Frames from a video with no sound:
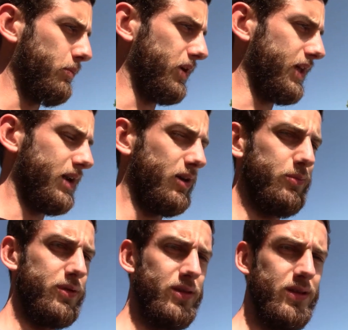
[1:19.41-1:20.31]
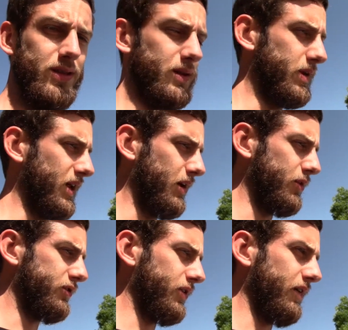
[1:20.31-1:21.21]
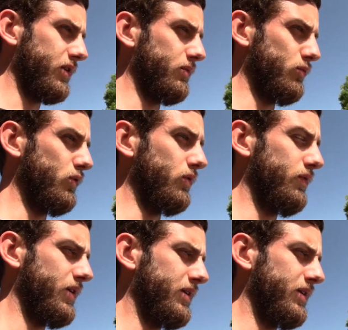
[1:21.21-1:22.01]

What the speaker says: But that helps limit how much you're having to move